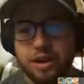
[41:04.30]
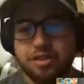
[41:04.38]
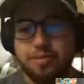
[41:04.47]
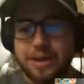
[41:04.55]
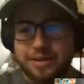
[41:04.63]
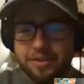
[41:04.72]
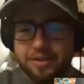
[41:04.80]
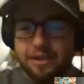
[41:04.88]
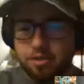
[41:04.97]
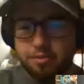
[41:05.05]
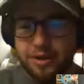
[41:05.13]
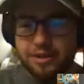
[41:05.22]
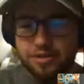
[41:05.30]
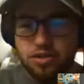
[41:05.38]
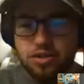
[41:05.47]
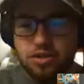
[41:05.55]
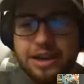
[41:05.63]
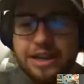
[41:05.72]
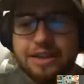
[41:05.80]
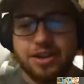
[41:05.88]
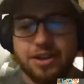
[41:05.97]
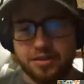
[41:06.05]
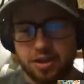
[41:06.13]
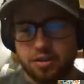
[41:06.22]
has to be at the same speed, so you can't
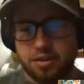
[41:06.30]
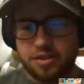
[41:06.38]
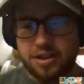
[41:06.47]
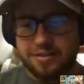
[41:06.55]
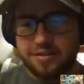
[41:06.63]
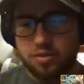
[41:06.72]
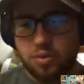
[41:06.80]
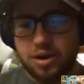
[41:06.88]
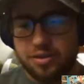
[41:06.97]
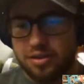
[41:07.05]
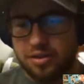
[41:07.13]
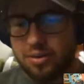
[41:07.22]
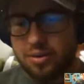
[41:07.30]
even overtake if you wanted to.